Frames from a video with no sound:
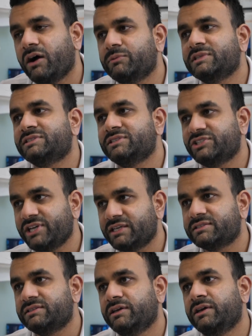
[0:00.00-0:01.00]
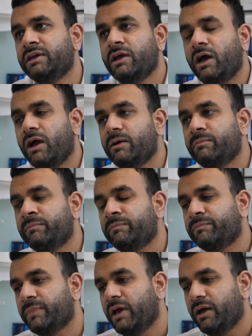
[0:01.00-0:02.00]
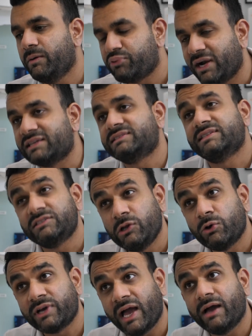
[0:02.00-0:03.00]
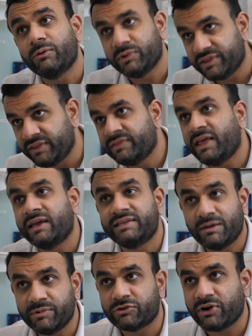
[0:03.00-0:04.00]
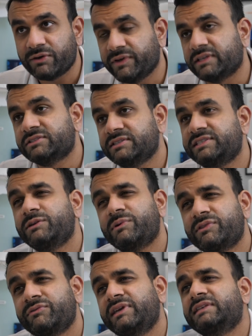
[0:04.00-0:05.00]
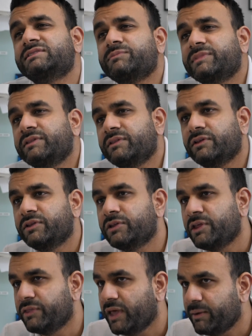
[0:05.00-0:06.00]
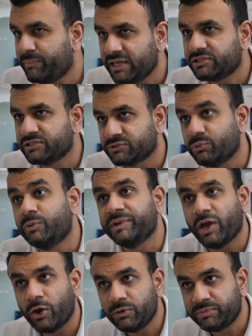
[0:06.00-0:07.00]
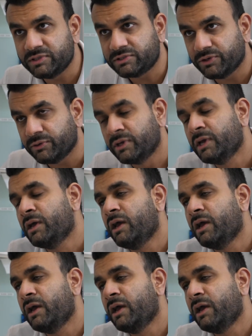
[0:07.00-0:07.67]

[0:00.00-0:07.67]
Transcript: I would suggest that practices look at within their demographic to see whether it is something that their patients will be open to,